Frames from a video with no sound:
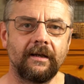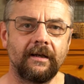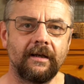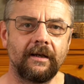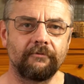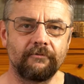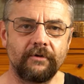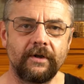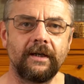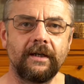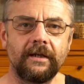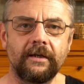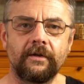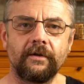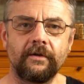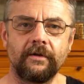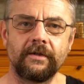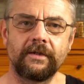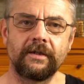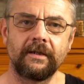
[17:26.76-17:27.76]
are really
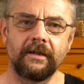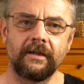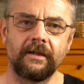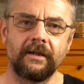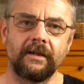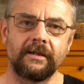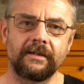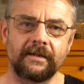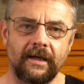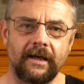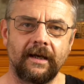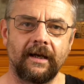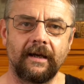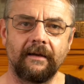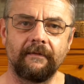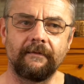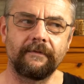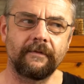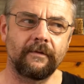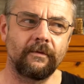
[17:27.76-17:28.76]
good to
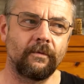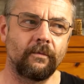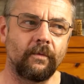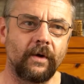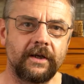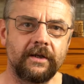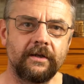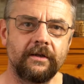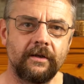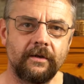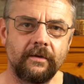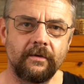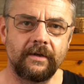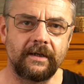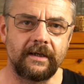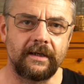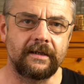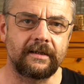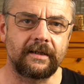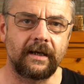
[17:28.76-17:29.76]
have when you
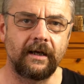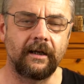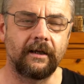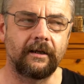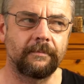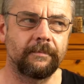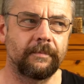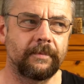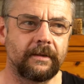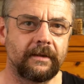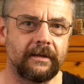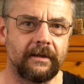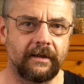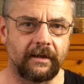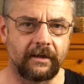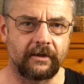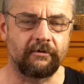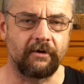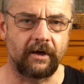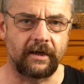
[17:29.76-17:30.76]
need help in
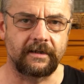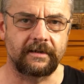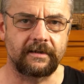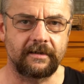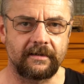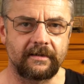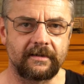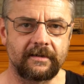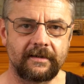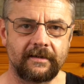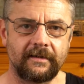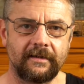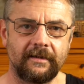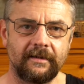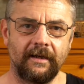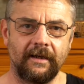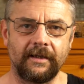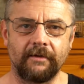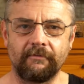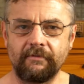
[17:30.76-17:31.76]
a crisis.
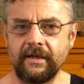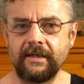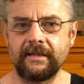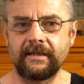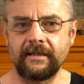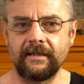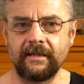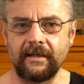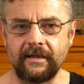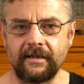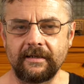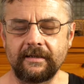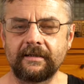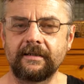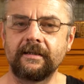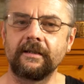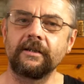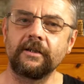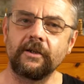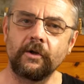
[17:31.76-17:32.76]
And the reason is
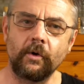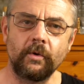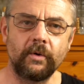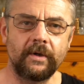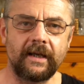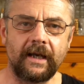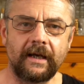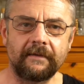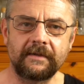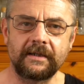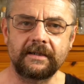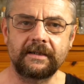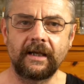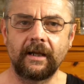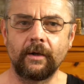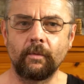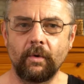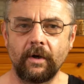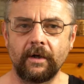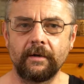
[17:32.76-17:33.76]
that you only have to
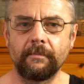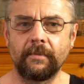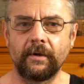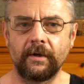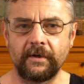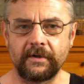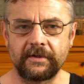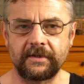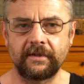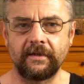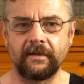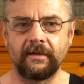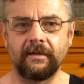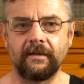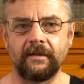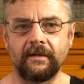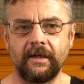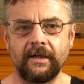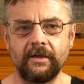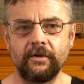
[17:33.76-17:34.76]
tell one
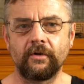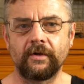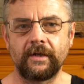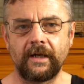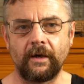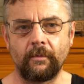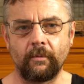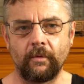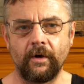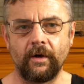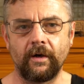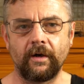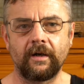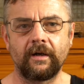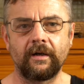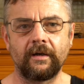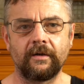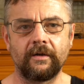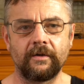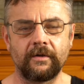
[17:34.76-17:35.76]
person in your
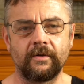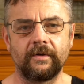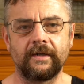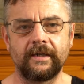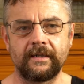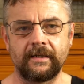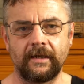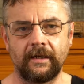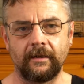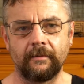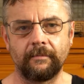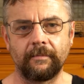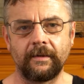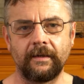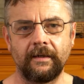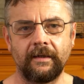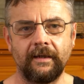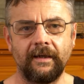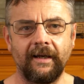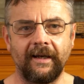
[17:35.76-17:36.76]
network that you need help,
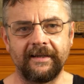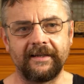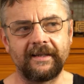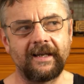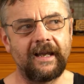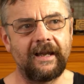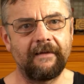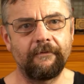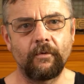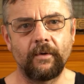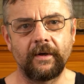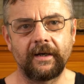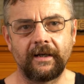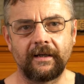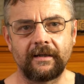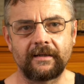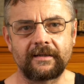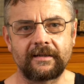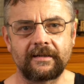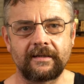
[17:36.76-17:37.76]
and everyone
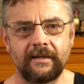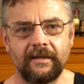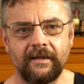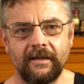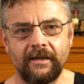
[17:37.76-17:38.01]
else